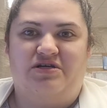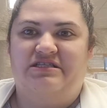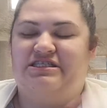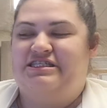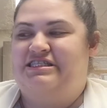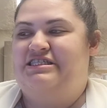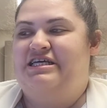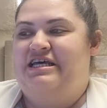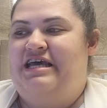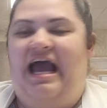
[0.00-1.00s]
It just
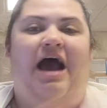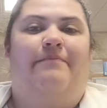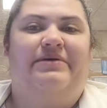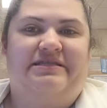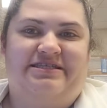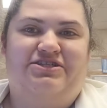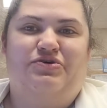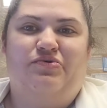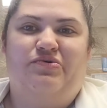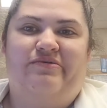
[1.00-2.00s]
happens
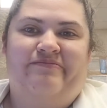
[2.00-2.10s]
to